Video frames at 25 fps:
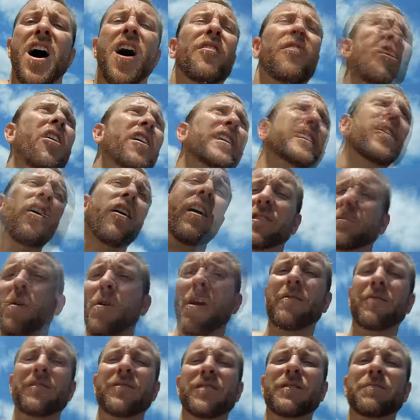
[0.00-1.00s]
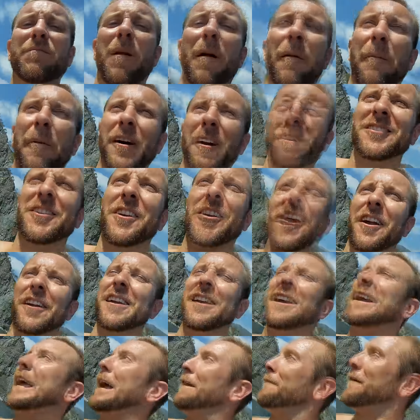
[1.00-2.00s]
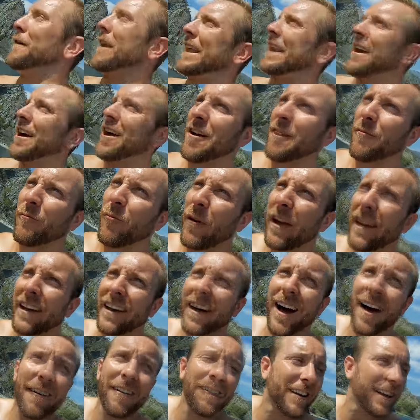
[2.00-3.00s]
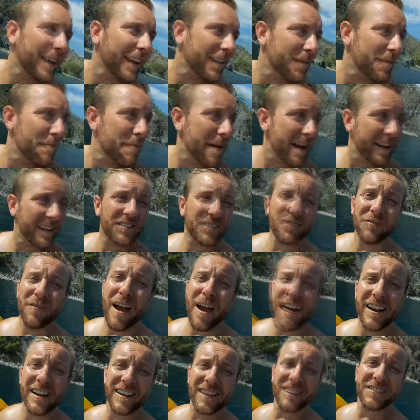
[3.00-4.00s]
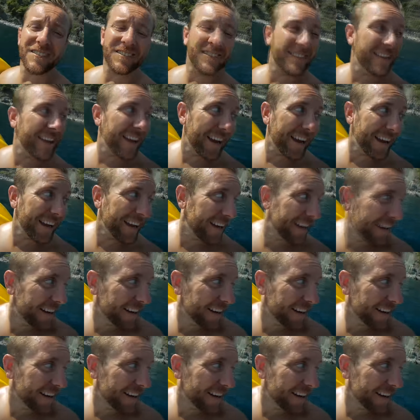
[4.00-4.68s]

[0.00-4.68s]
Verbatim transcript: Right, guys, welcome to this plumberparts.co.uk video, and we're currently in the Mediterranean Sea.